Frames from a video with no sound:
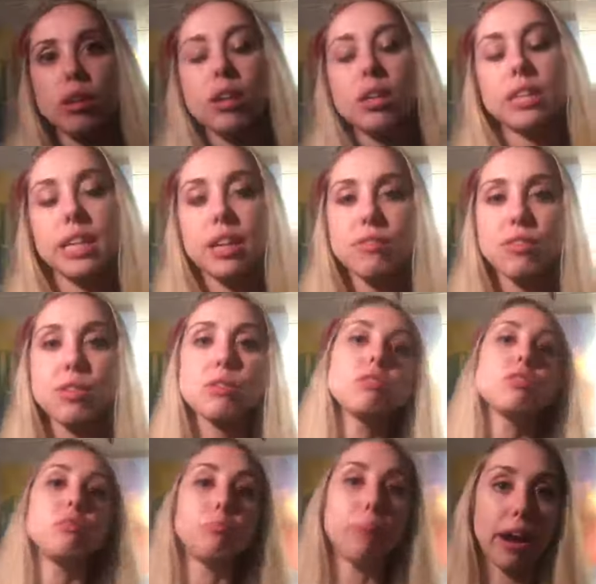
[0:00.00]
to give you a
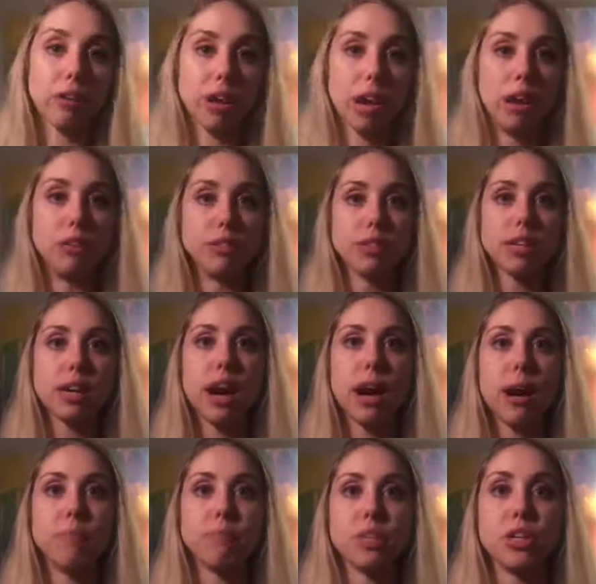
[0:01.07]
little background,
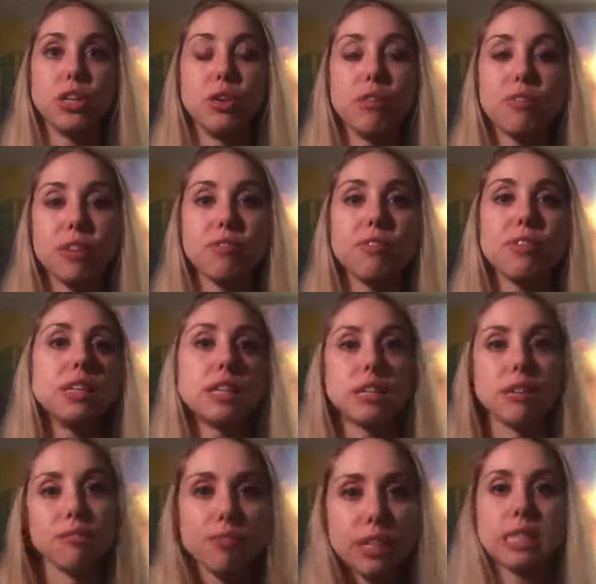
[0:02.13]
if you're feeling
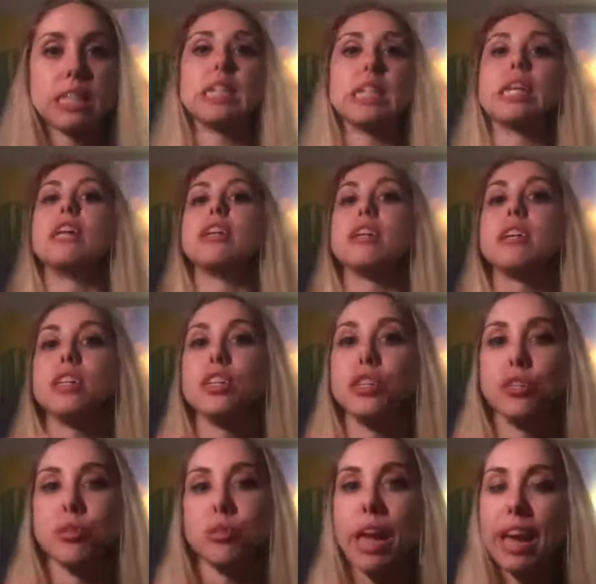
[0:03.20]
conflicted and,
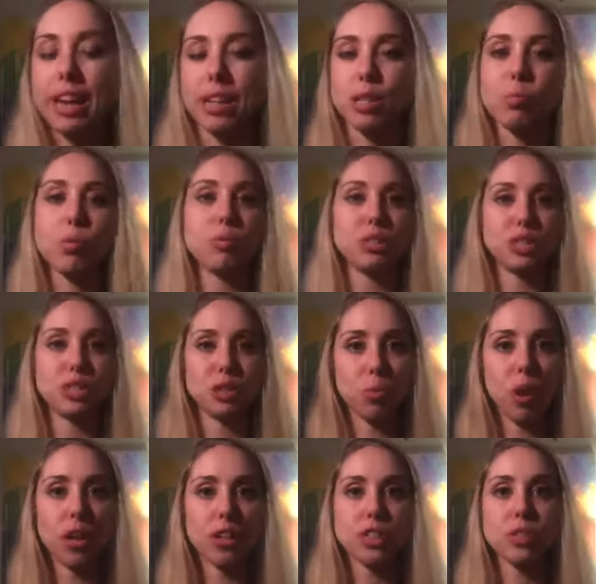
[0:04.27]
you can't explore what you
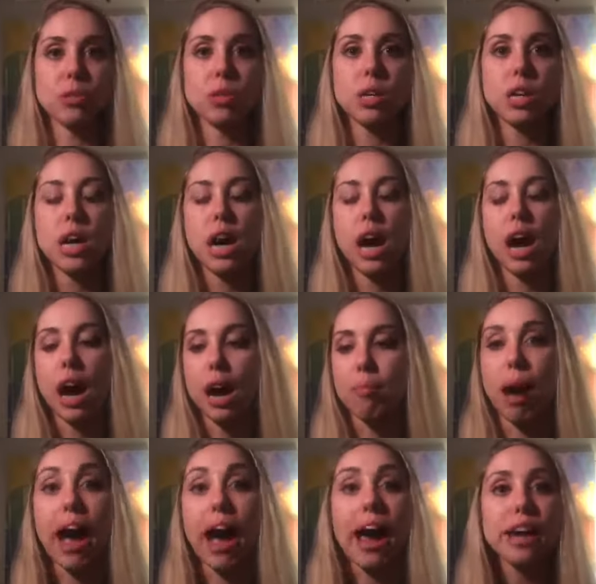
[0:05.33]
want to.
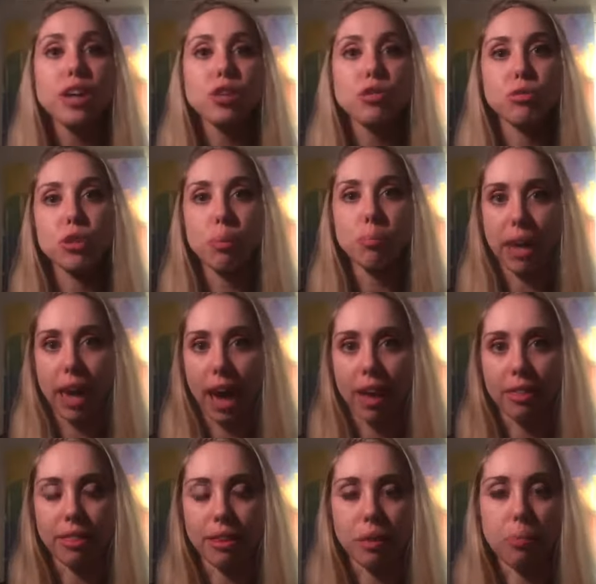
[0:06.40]
I grew up
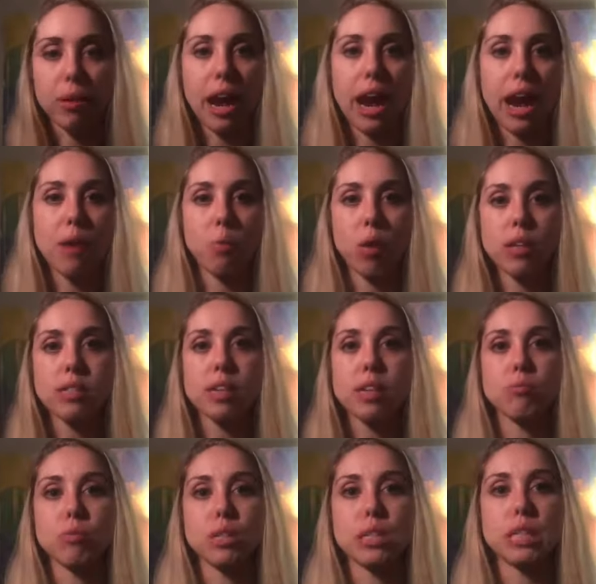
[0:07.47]
Catholic, but I
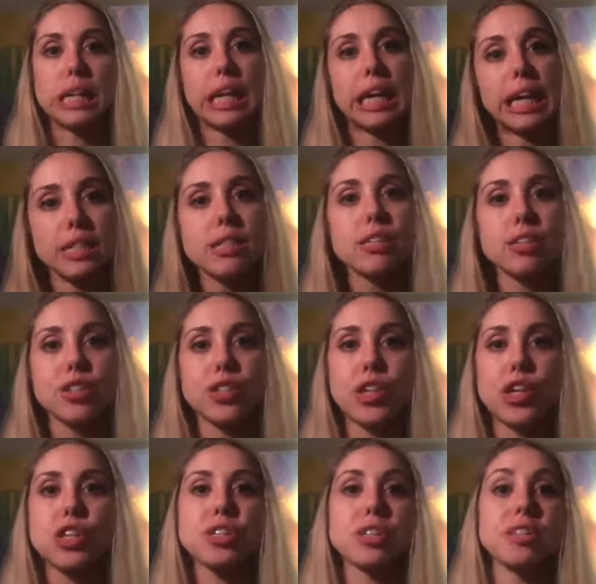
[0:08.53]
wasn't really into the
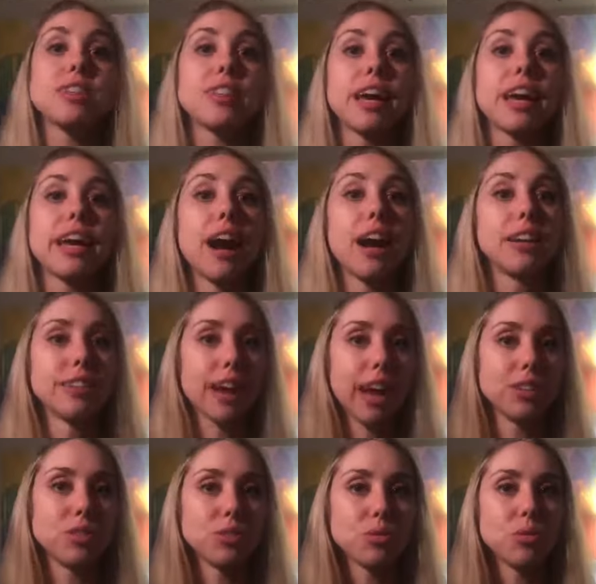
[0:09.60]
church until I got into
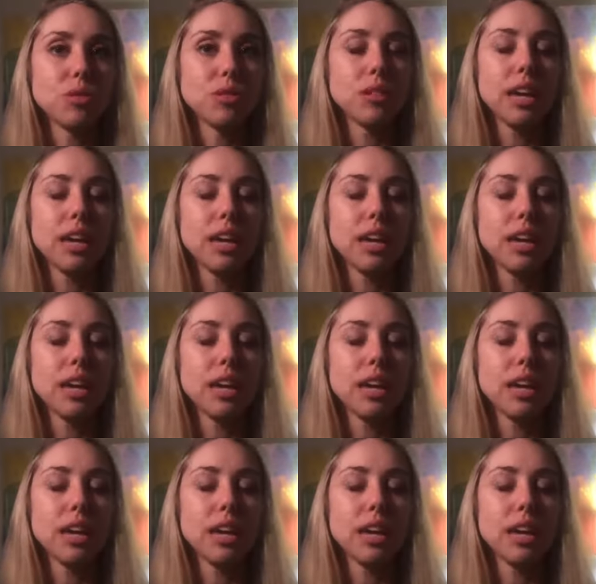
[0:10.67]
high school.